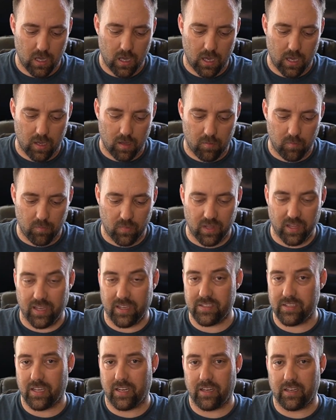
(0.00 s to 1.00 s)
but like I
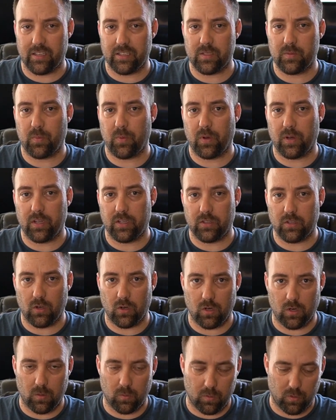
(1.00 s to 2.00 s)
said, it is pretty
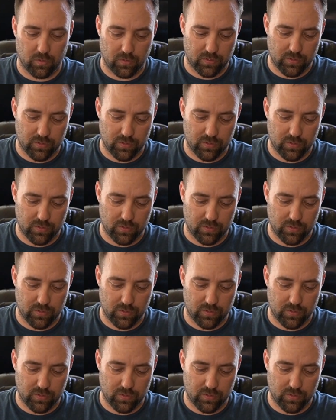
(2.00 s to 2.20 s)
durable,